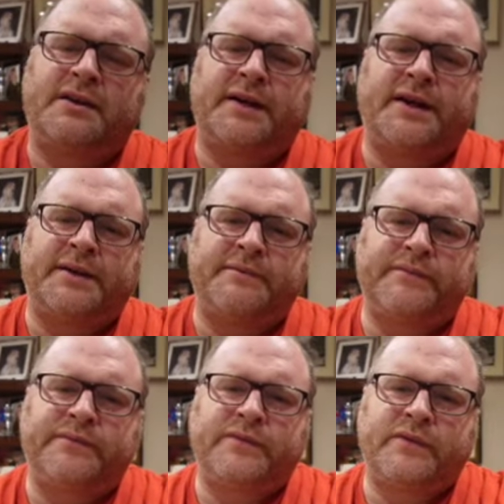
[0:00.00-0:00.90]
You
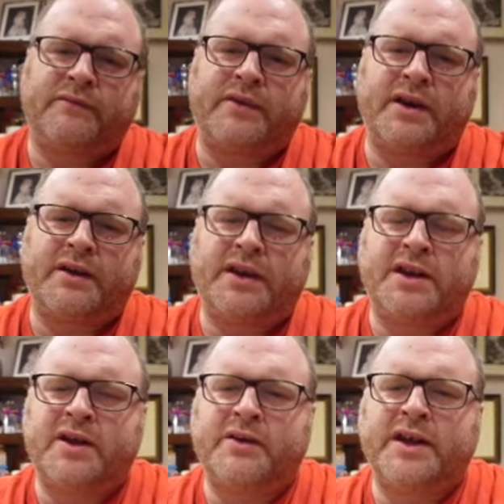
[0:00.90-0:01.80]

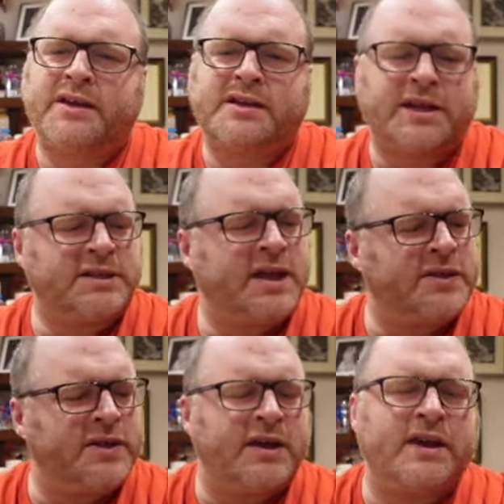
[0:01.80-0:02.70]
know, there's
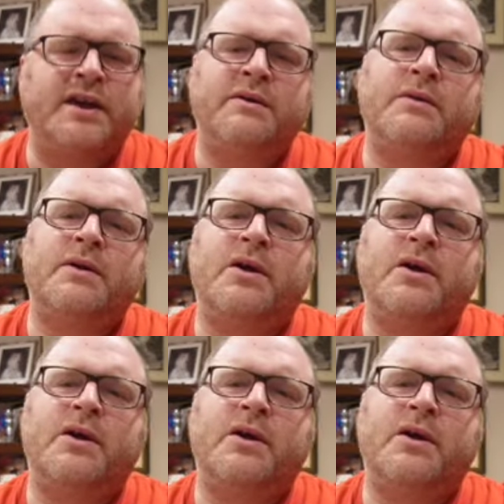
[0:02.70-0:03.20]
nothing he